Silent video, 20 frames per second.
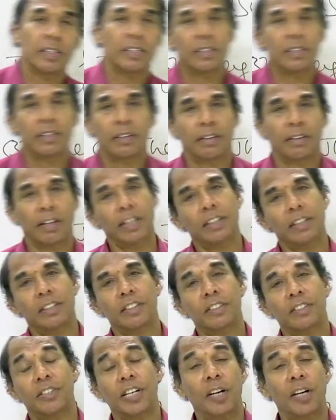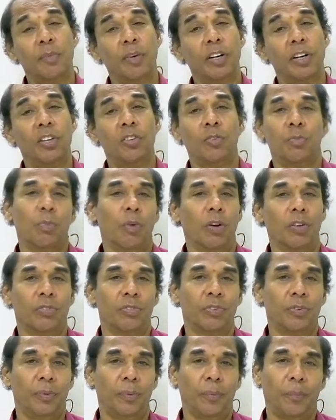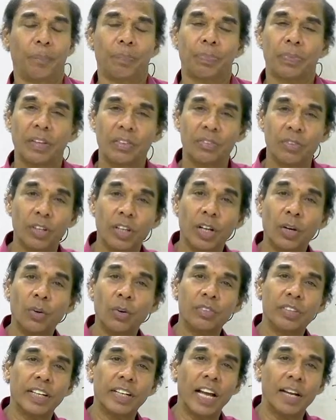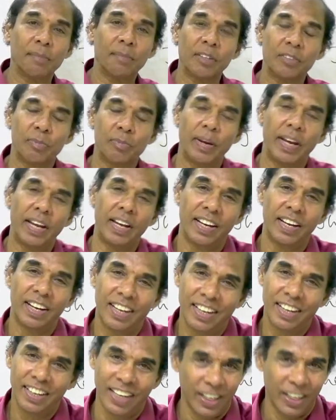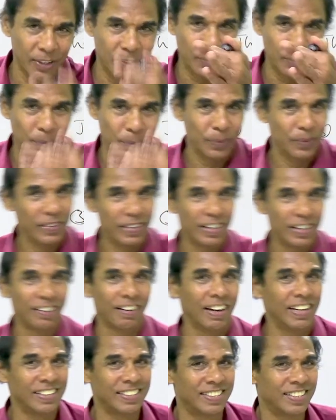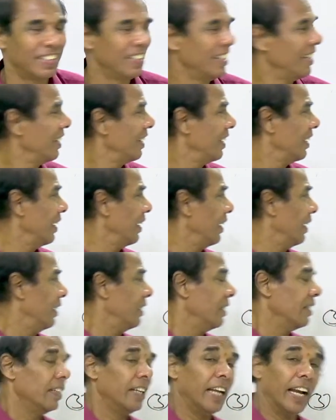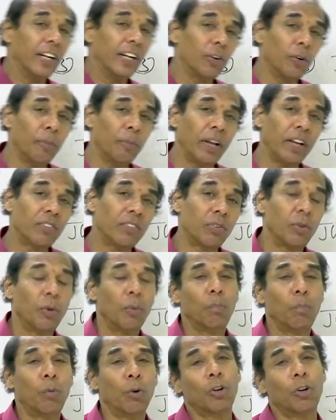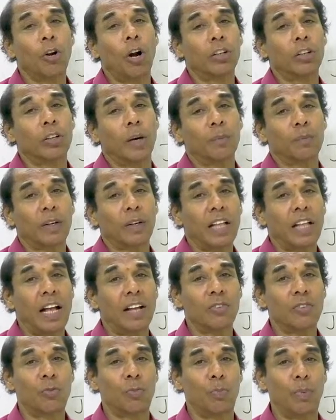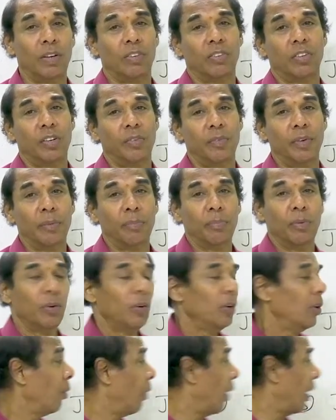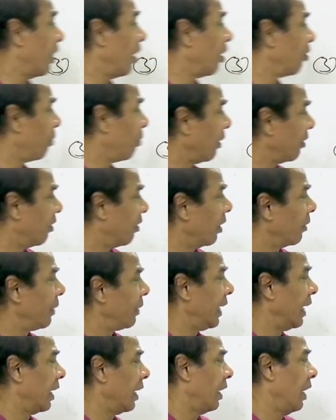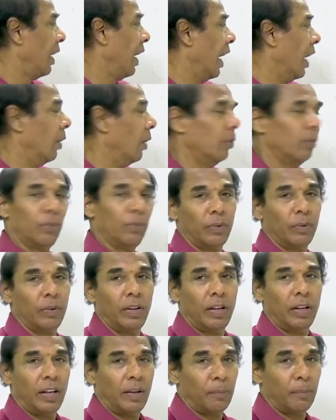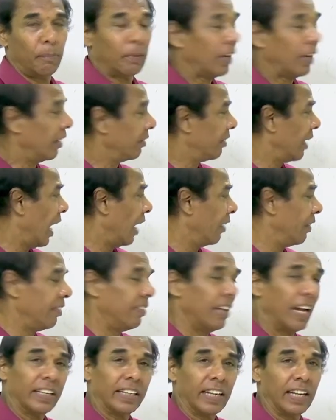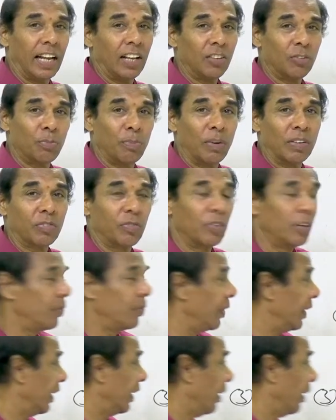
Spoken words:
right? Statement is positive. So the question tag must be negative, right? Negative means put not after the special verb. What is the special verb here? Have. Because have is acting as special verb here.